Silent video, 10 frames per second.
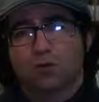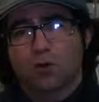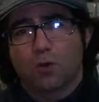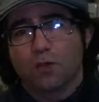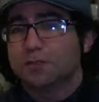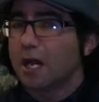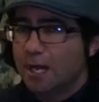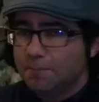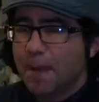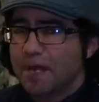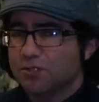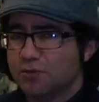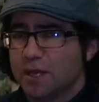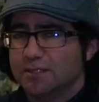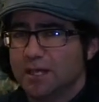growers,
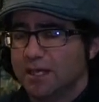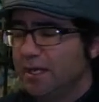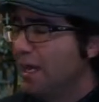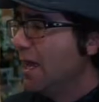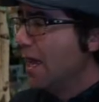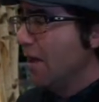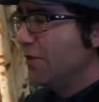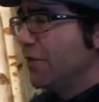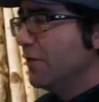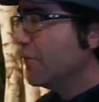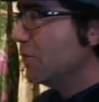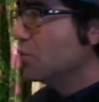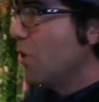unpasteurized honey, everything from